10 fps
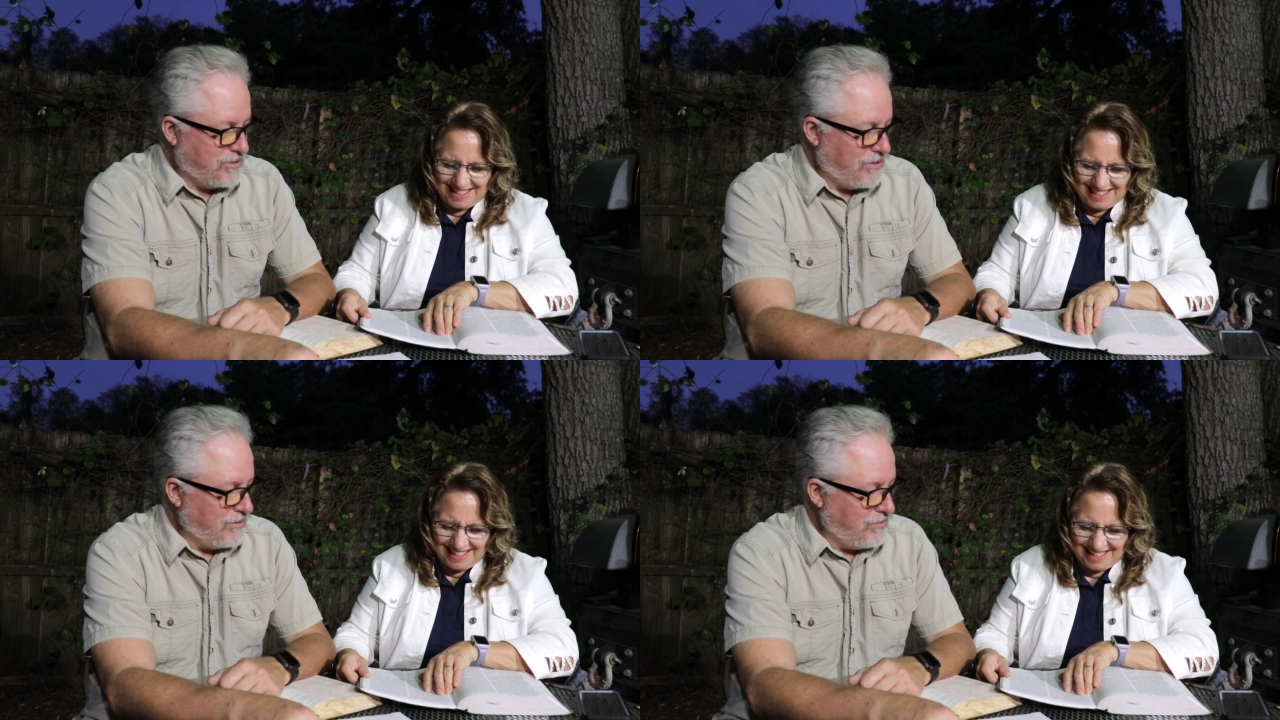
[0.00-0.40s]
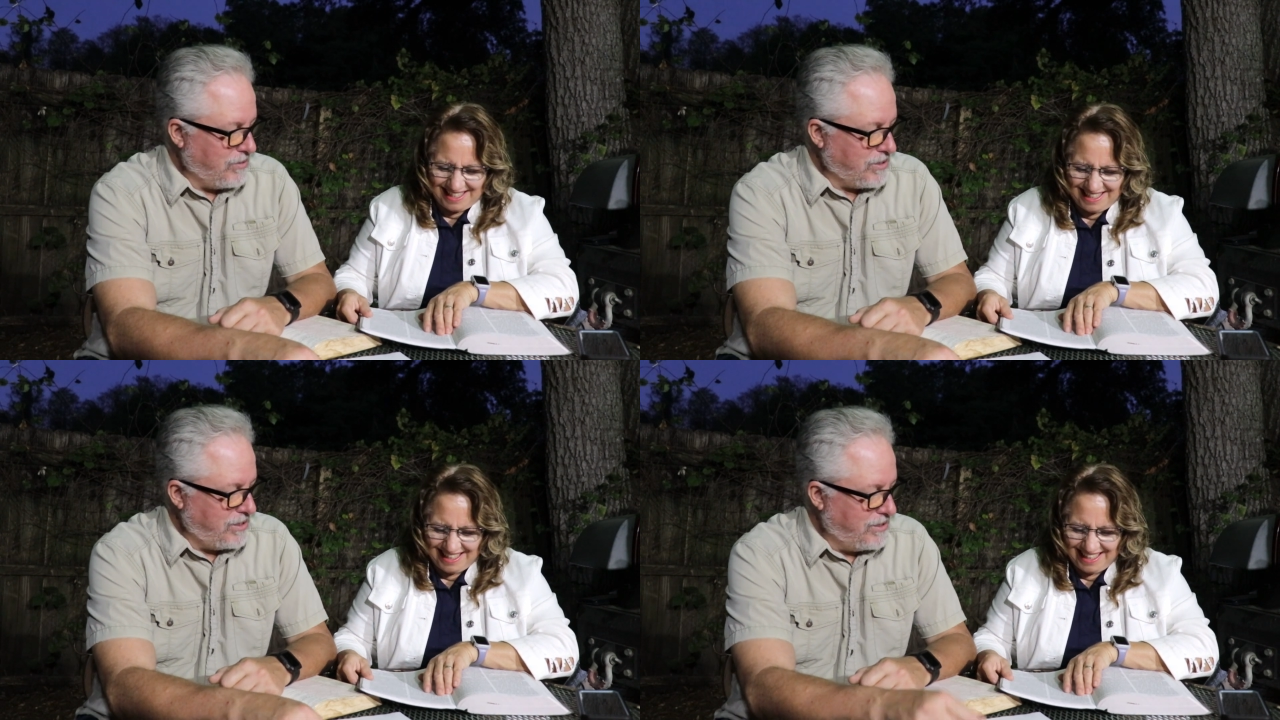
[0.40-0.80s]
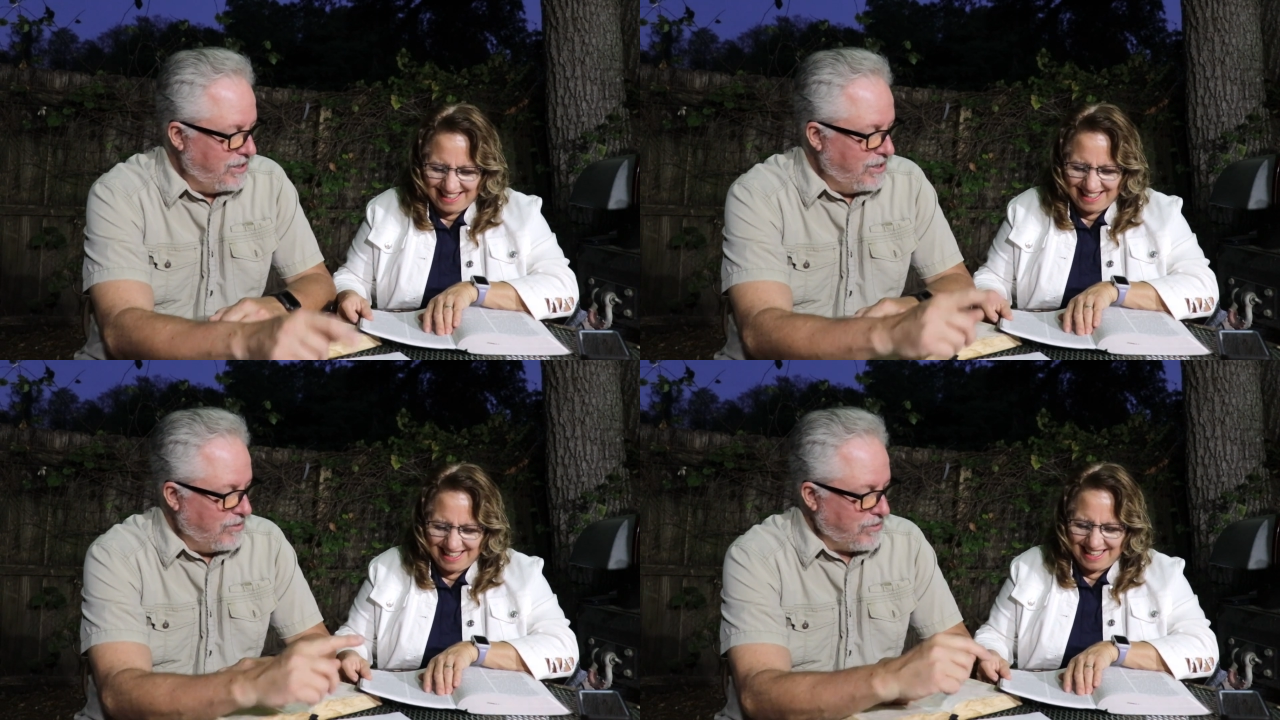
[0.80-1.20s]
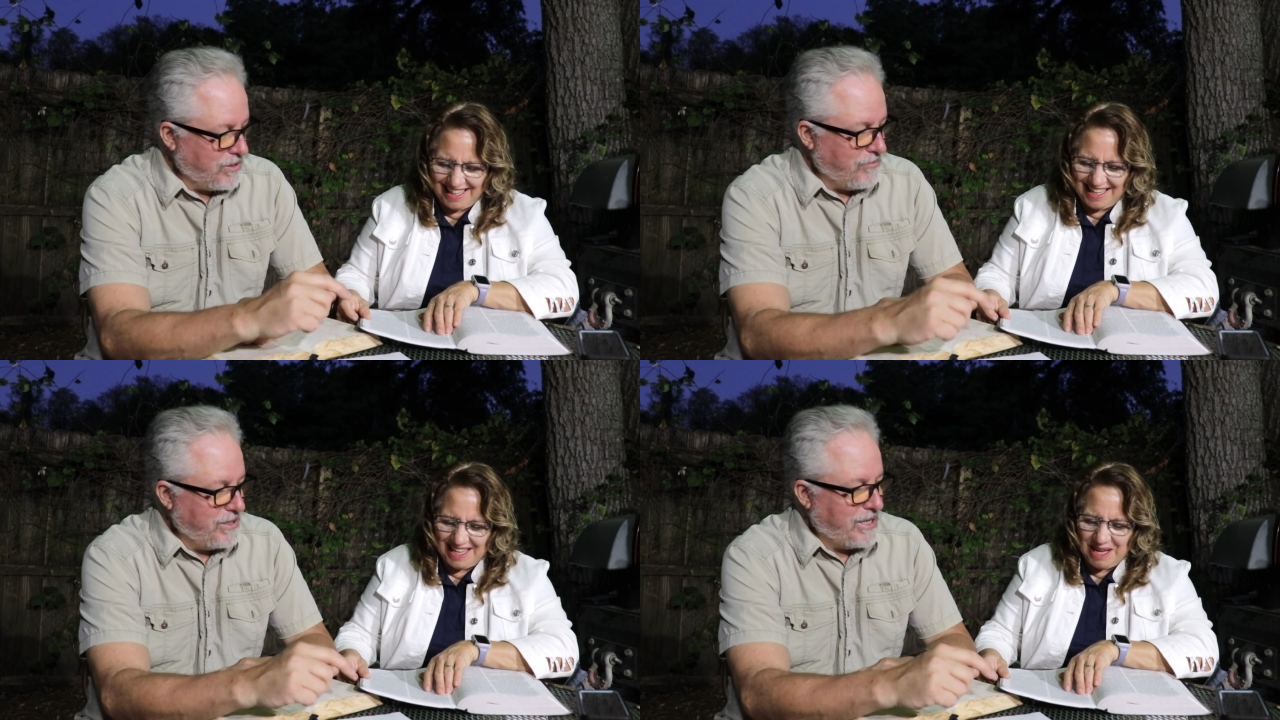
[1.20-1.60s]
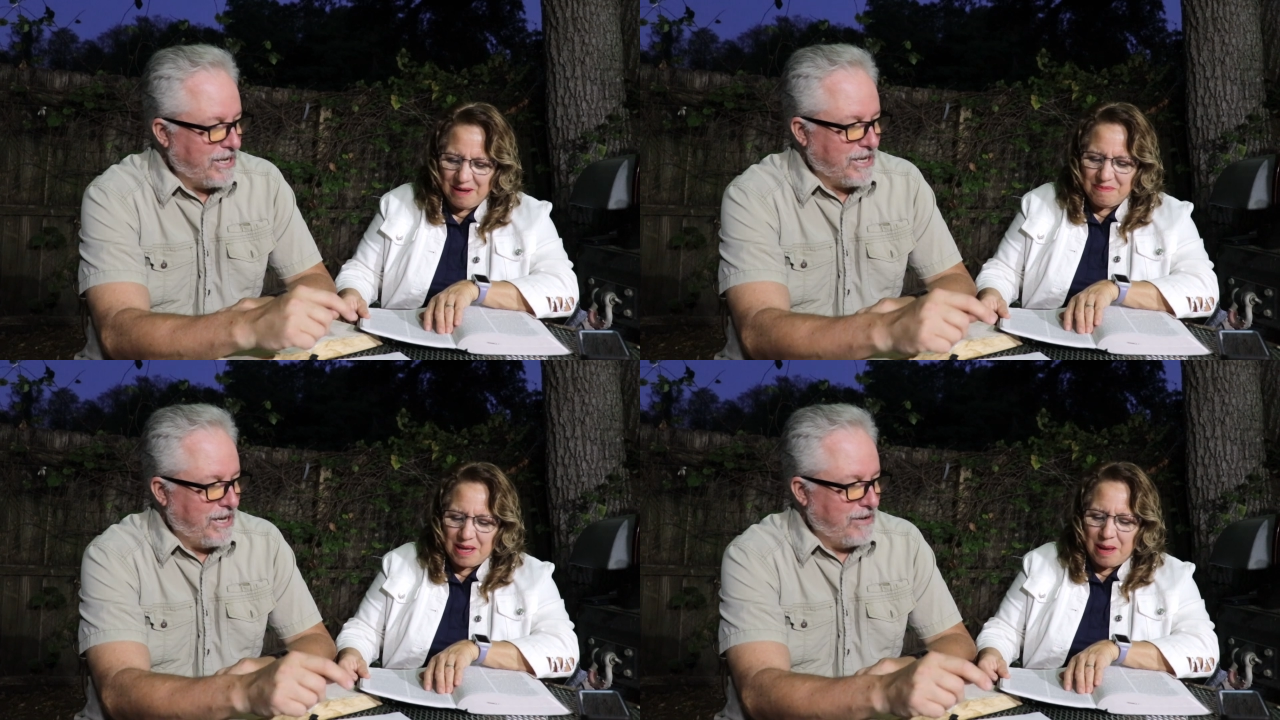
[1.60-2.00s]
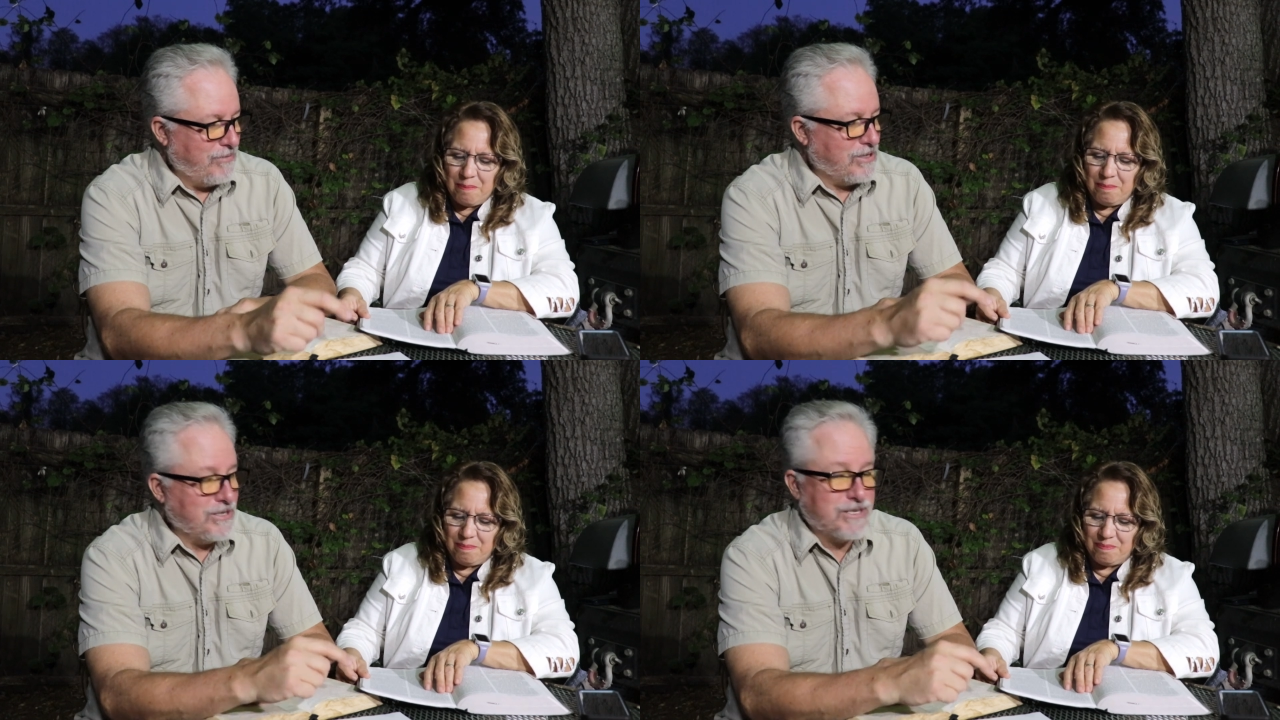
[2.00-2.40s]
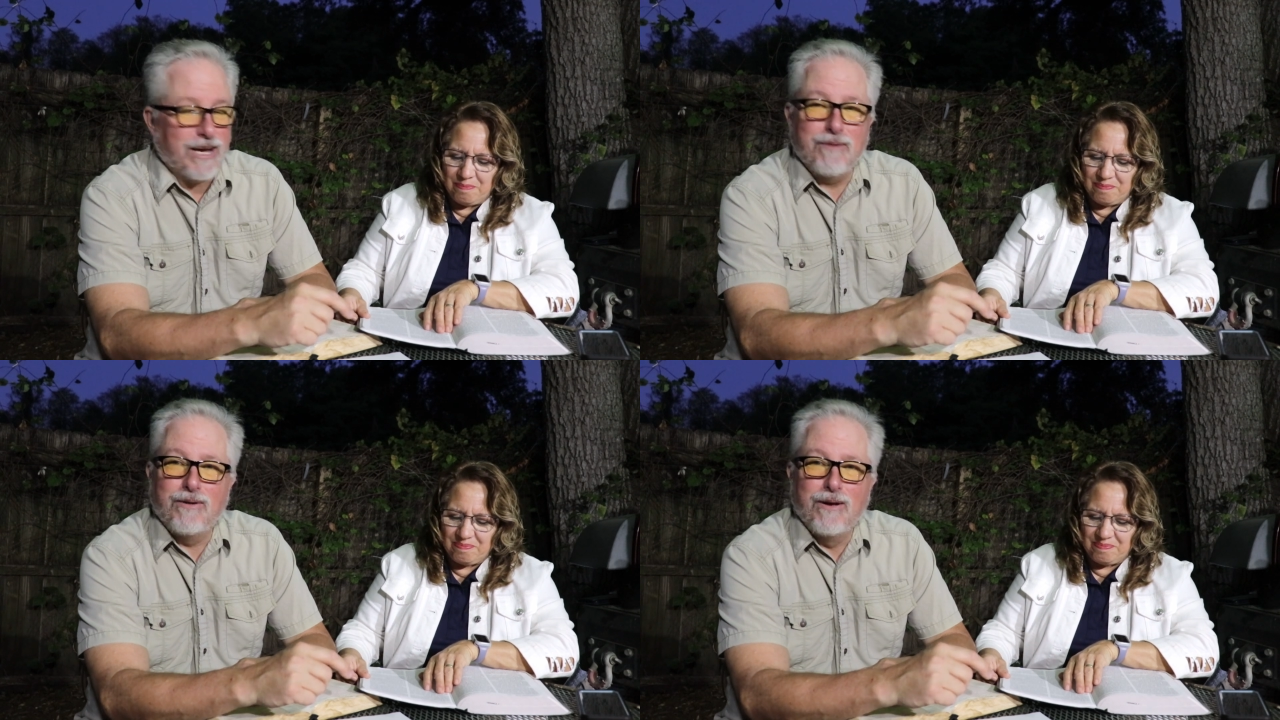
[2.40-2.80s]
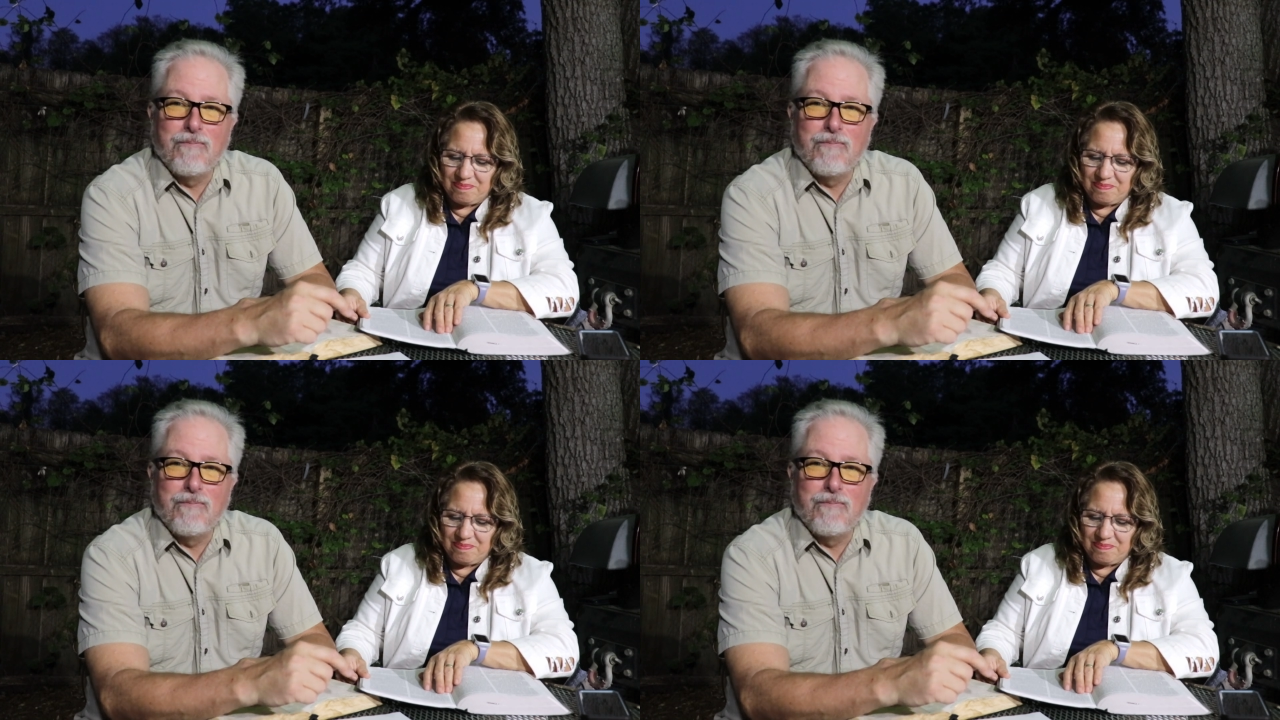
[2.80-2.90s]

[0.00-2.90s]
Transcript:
Speaker 1: So we're gonna we're gonna read that again, but this time